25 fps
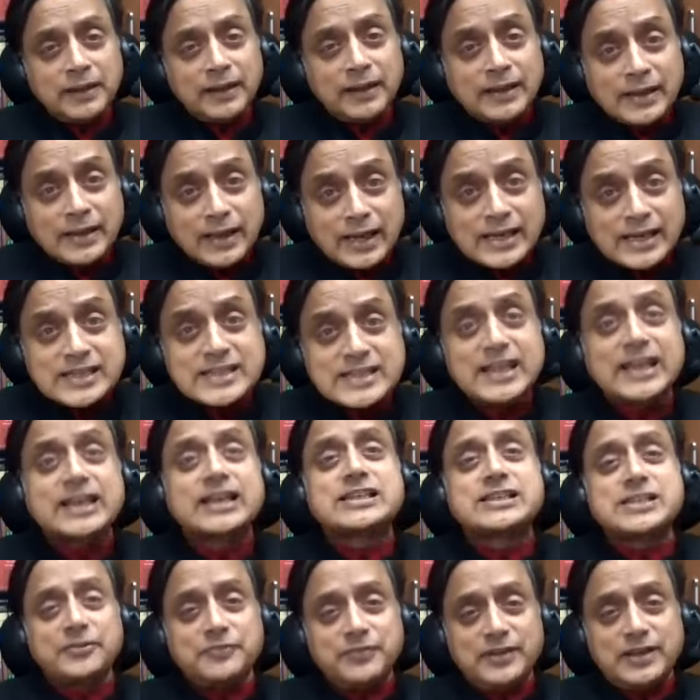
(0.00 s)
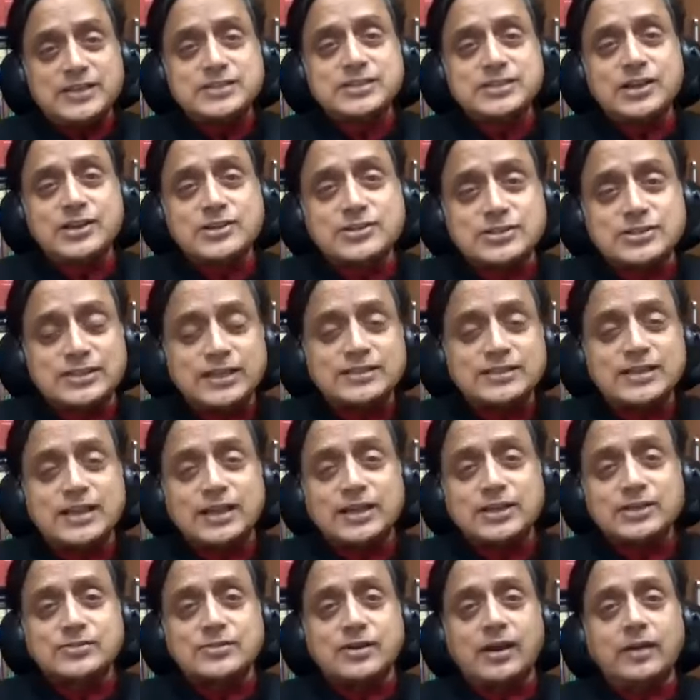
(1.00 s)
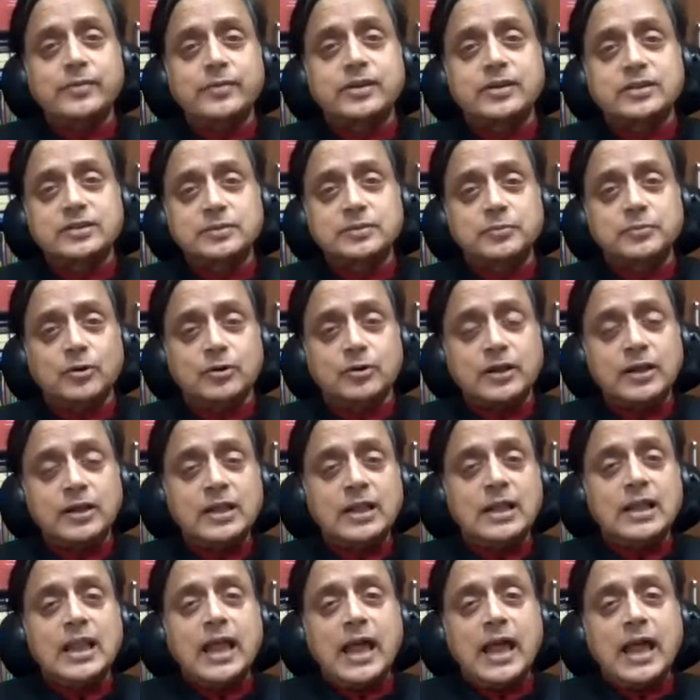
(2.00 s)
in Indic civilization, as I describe it in the book,